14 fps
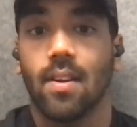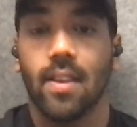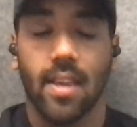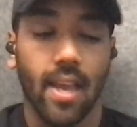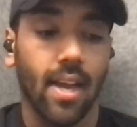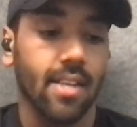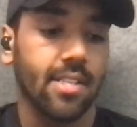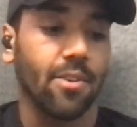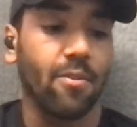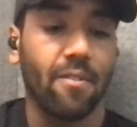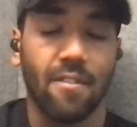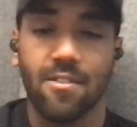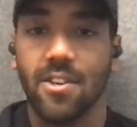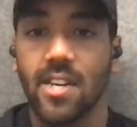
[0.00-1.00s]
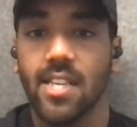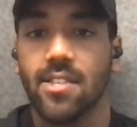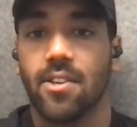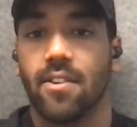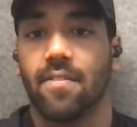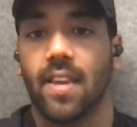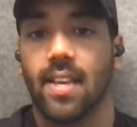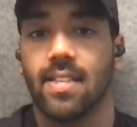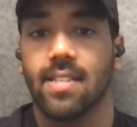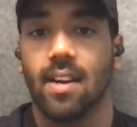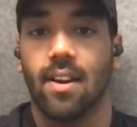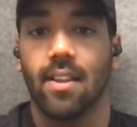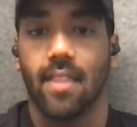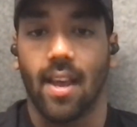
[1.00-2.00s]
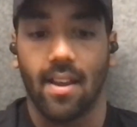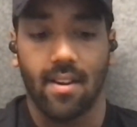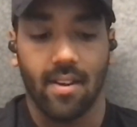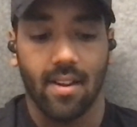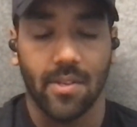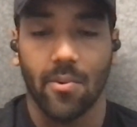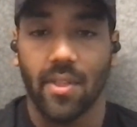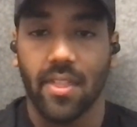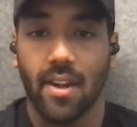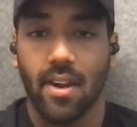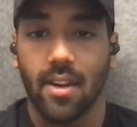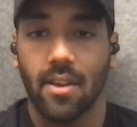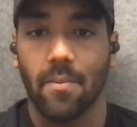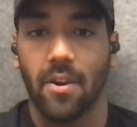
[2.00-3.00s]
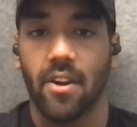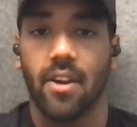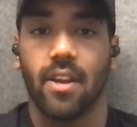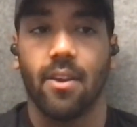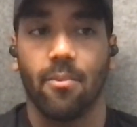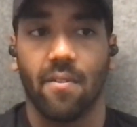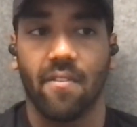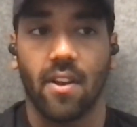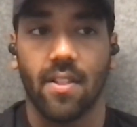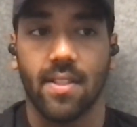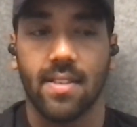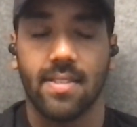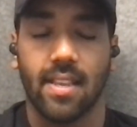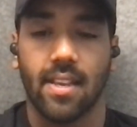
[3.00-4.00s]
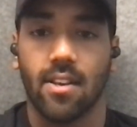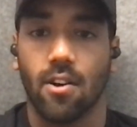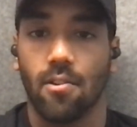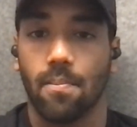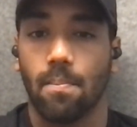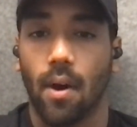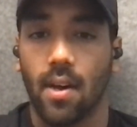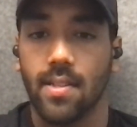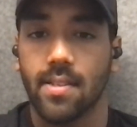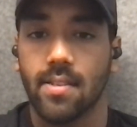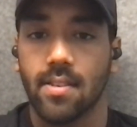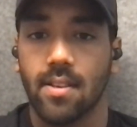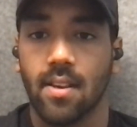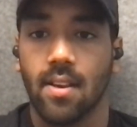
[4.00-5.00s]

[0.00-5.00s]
Yeah, so we've already sort of kickstarted that. So within our community, we've got this thing called pods.